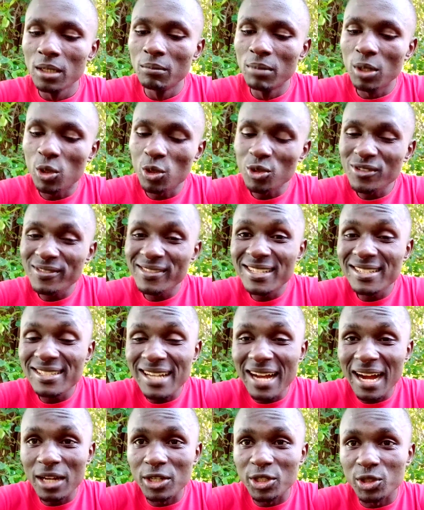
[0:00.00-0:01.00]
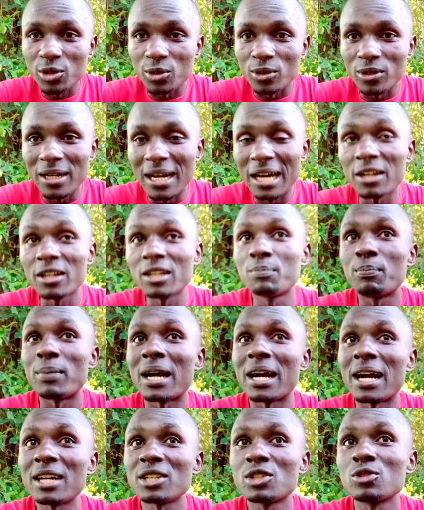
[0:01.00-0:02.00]
because this action and
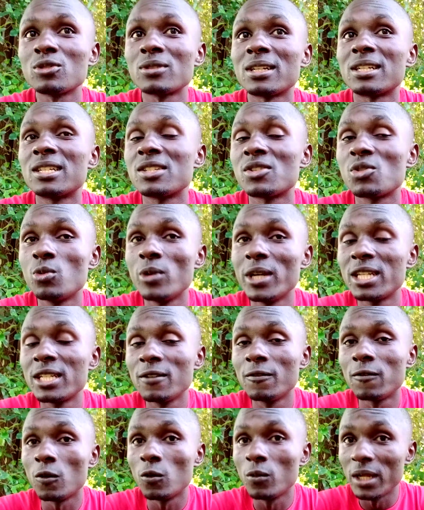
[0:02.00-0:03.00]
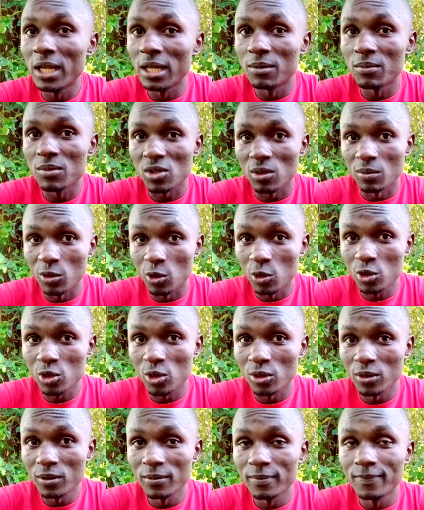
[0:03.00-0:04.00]
repercussion that is waiting for Williamson
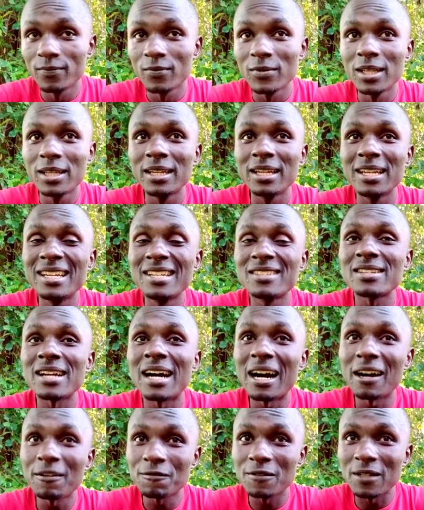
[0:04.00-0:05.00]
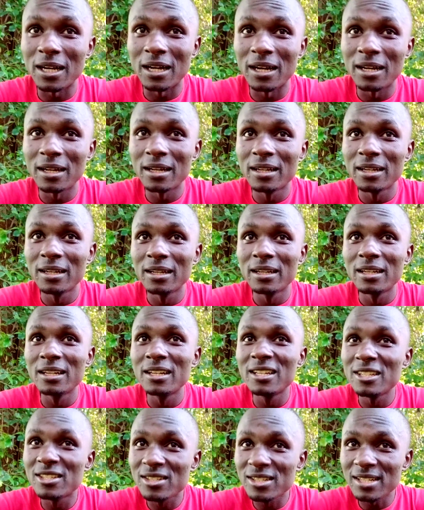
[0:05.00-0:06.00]
Luto is after
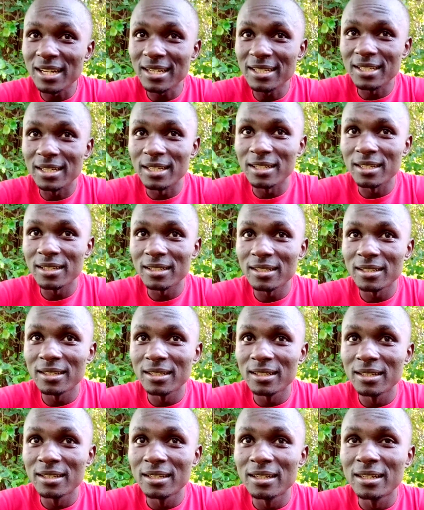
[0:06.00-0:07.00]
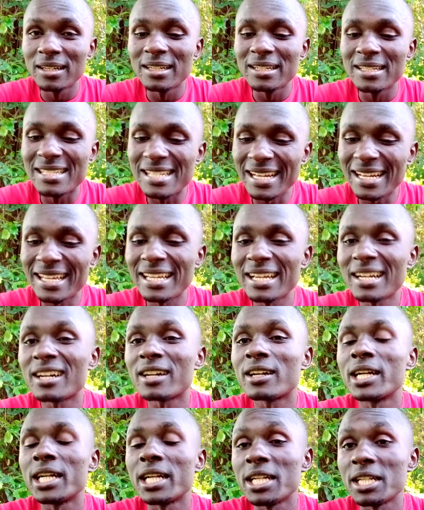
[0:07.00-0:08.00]
he started taking
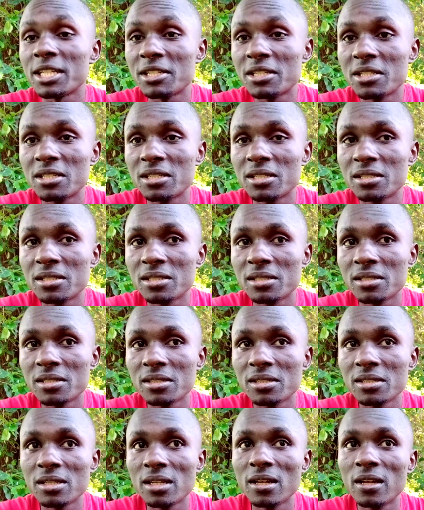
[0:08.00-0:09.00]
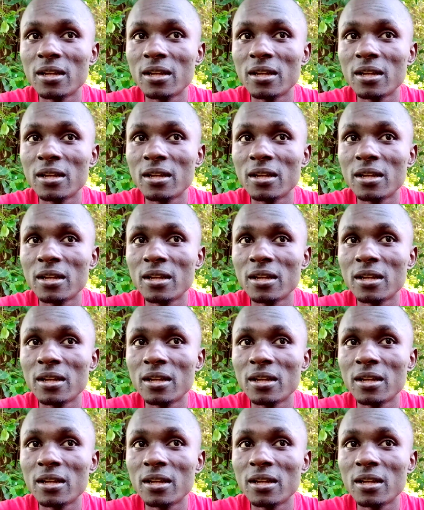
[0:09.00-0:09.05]
credits